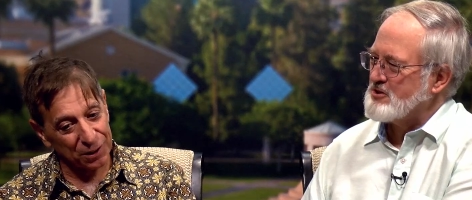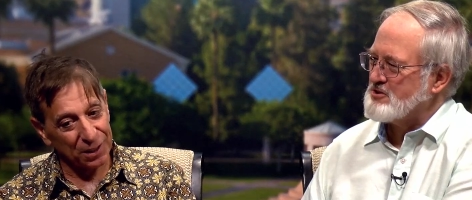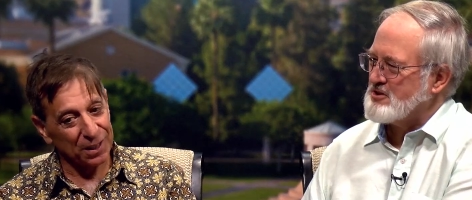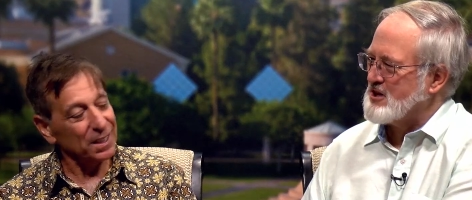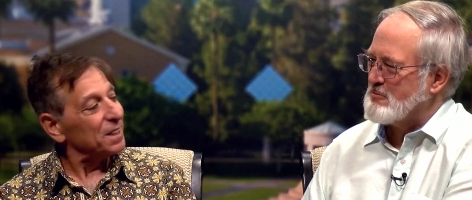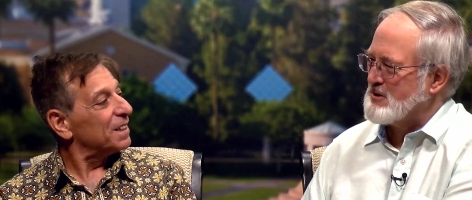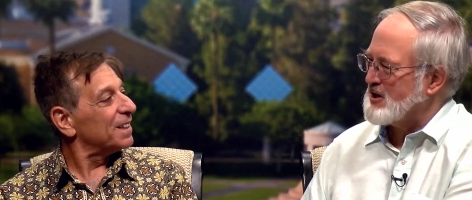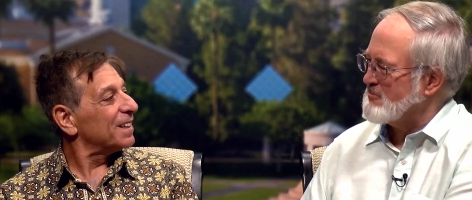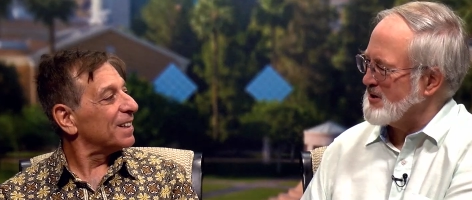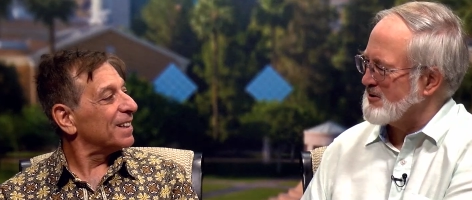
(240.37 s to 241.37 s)
Speaker 1: just
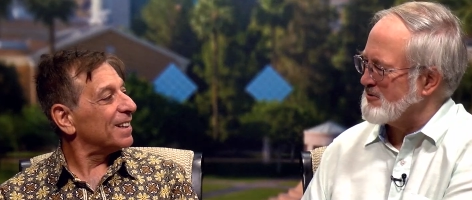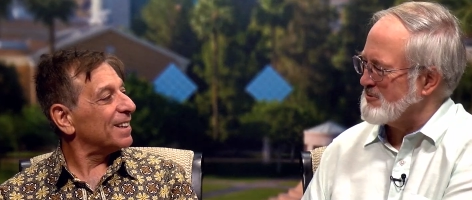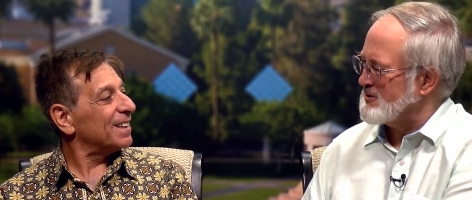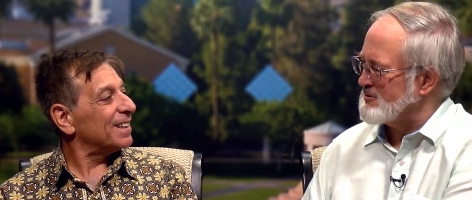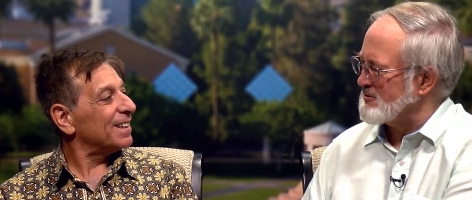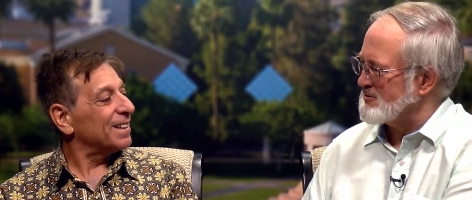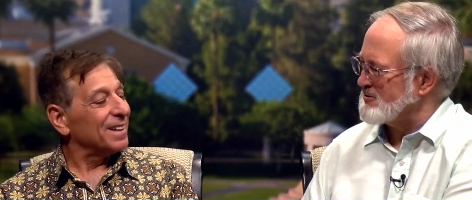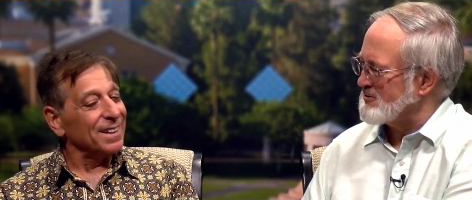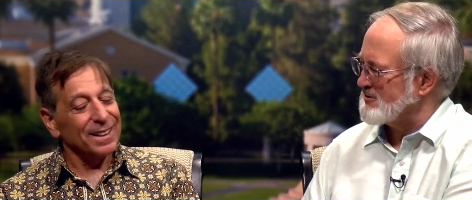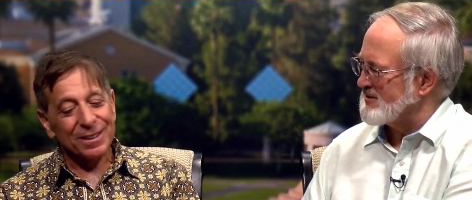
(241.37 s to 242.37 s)
helping out medical research.
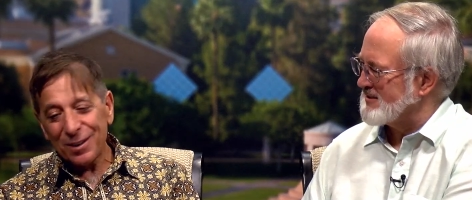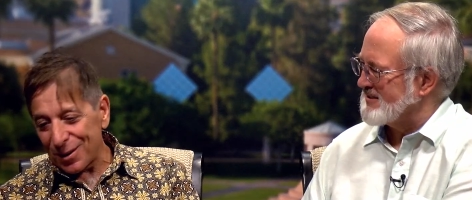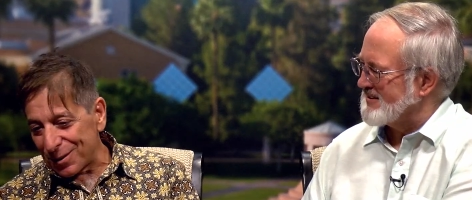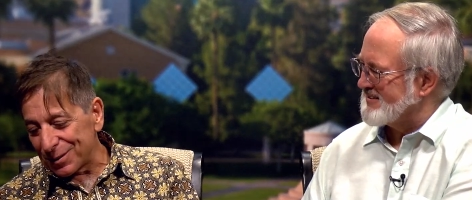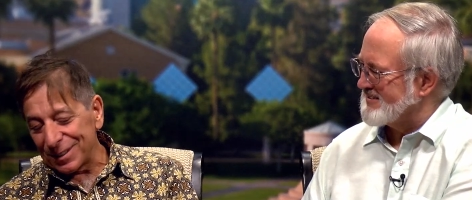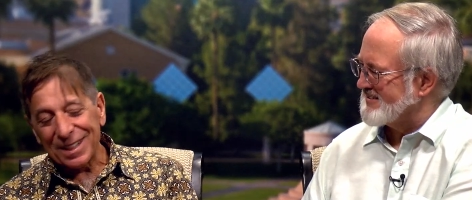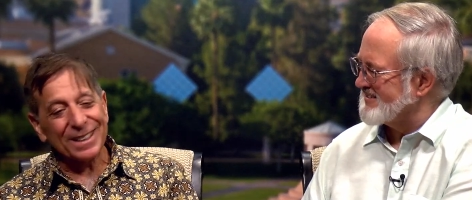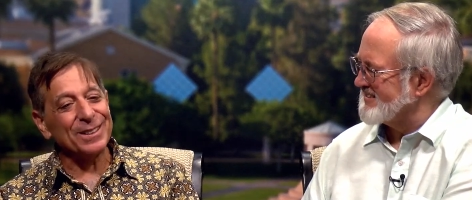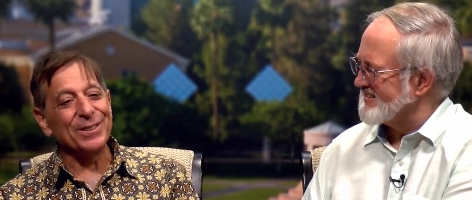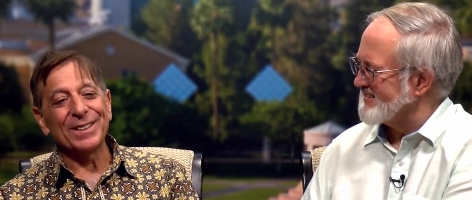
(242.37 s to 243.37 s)
No, they're
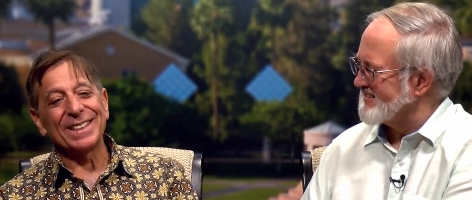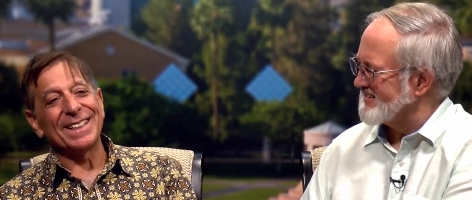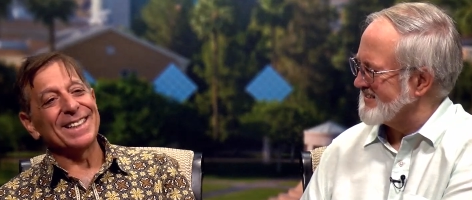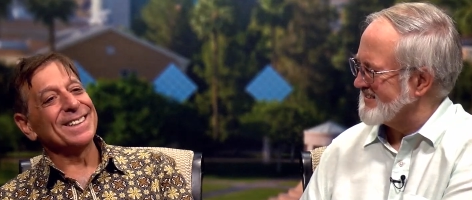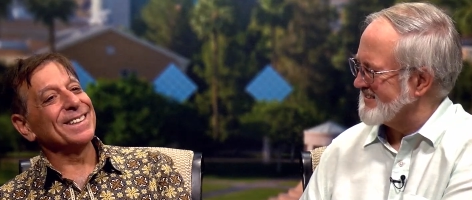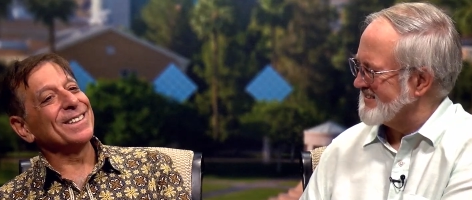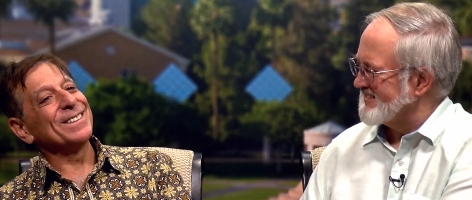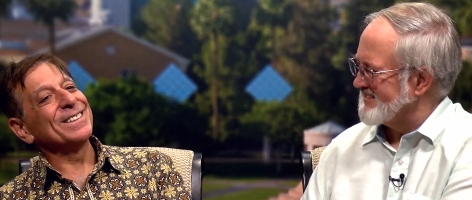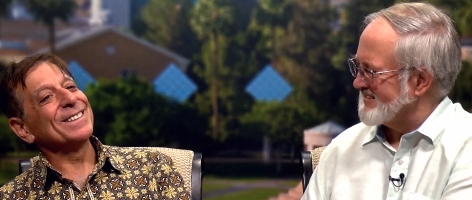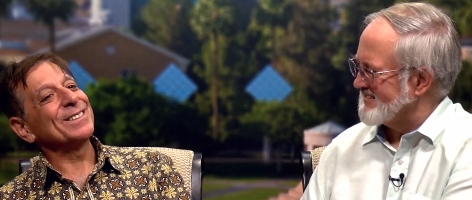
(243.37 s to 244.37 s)
not doing it out of the
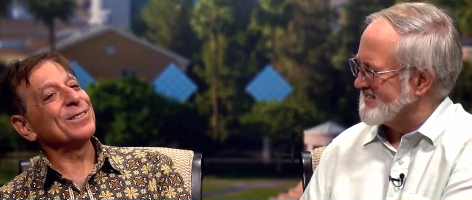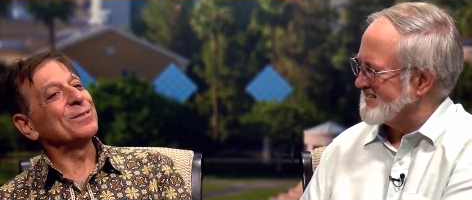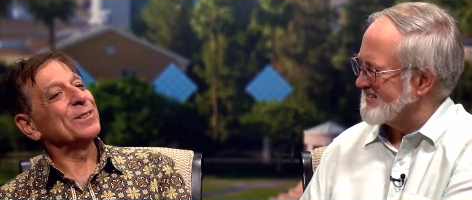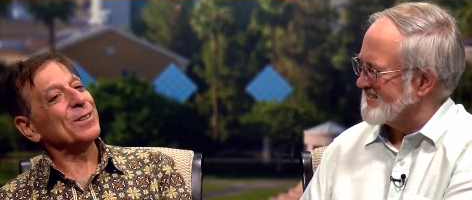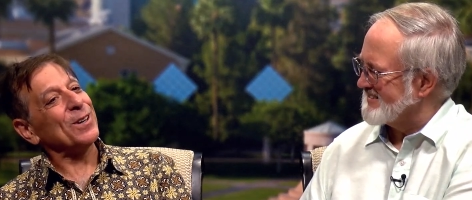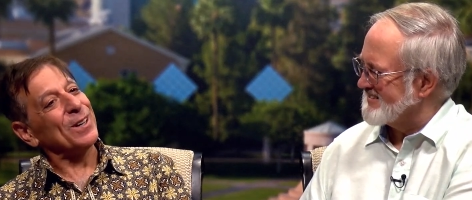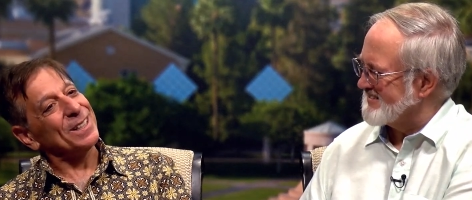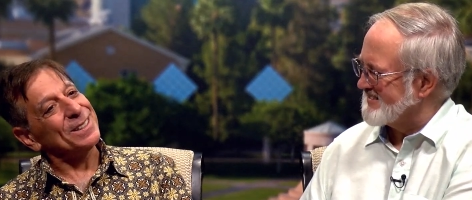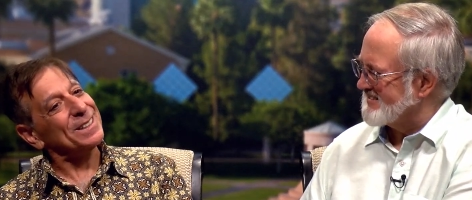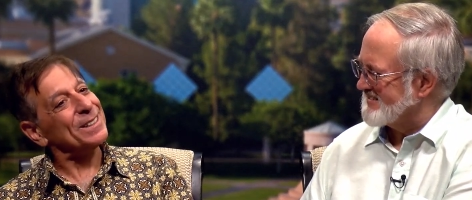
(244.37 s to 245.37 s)
goodness of their heart.